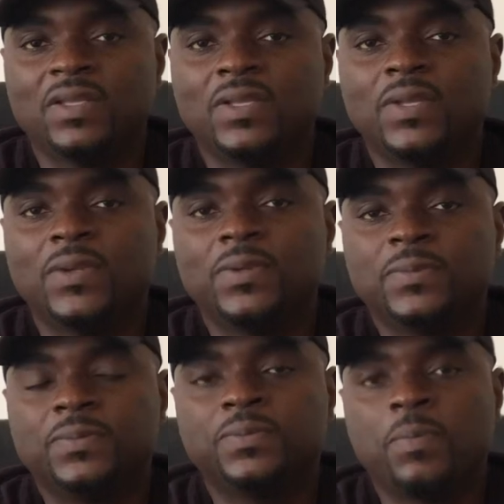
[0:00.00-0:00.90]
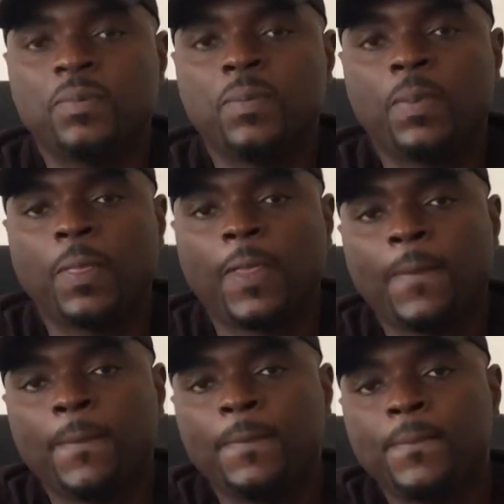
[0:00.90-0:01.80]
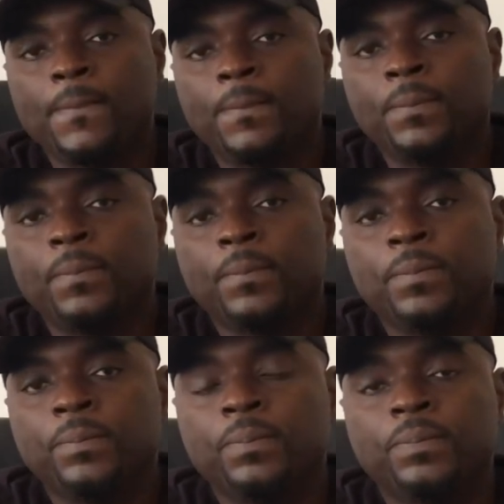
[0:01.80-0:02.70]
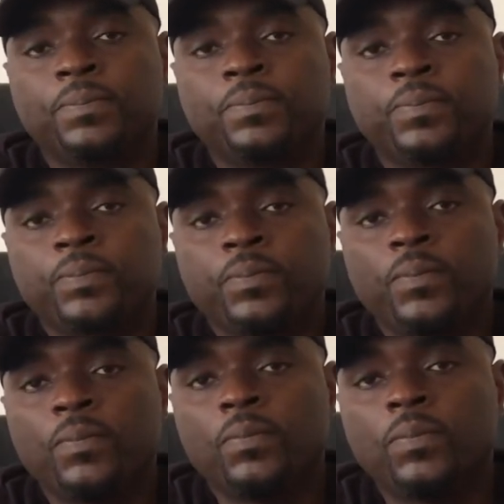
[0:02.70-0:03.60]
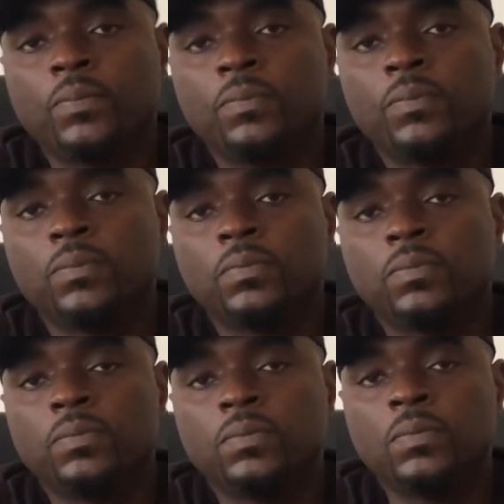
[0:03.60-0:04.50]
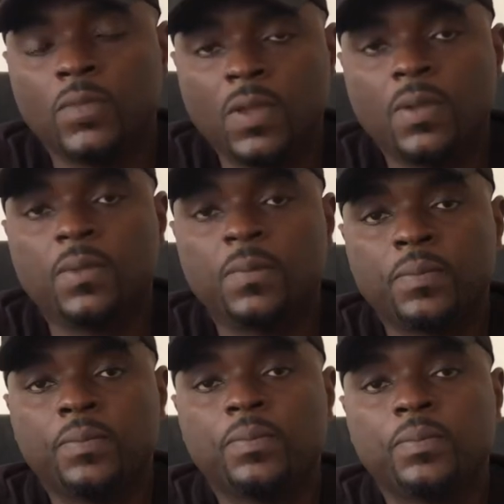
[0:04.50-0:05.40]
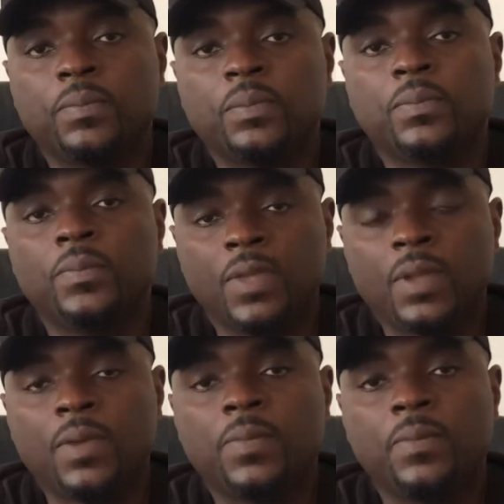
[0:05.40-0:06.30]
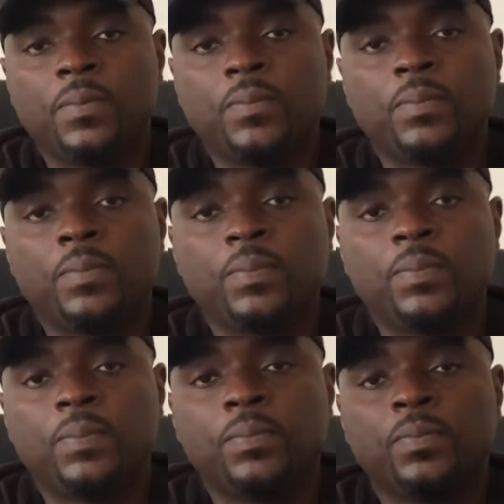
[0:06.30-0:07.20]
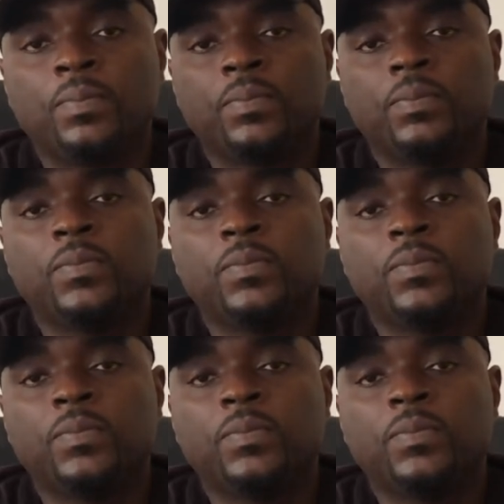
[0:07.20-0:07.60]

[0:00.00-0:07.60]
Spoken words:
I mean, in reference to his last fight, he went all the way to round 11 to get the knockout. Yeah. And his opponent was also good.